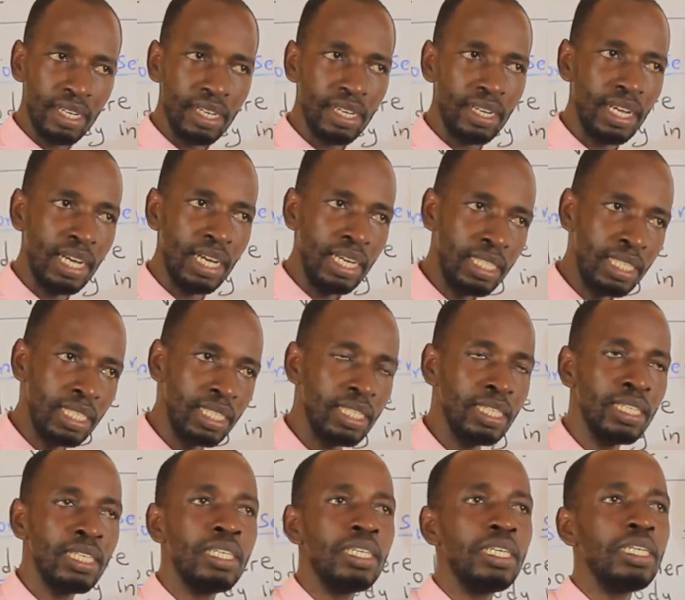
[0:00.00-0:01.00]
late,
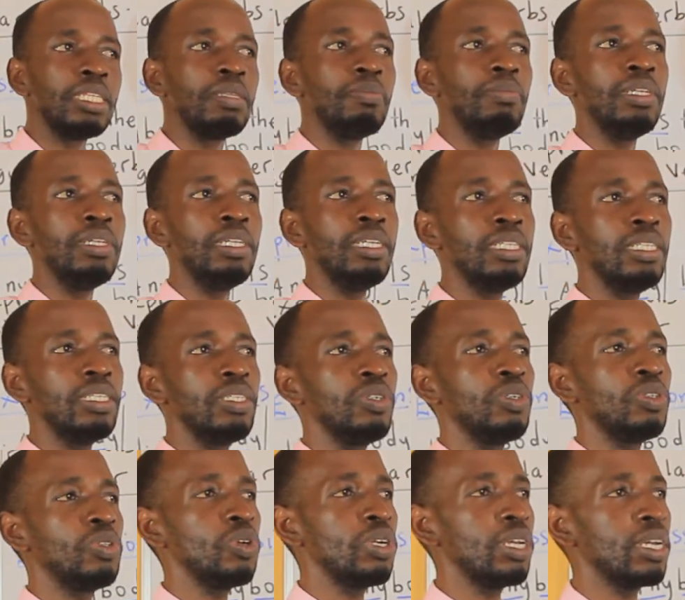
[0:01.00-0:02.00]
it means you're
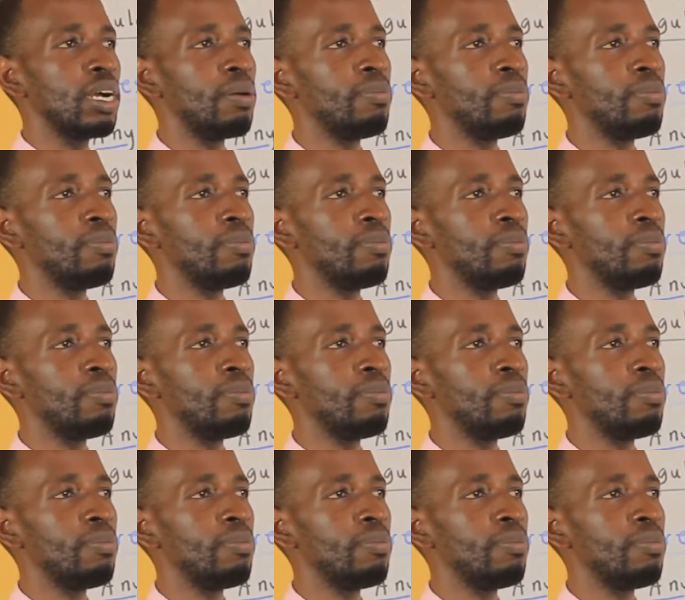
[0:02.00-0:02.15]
talking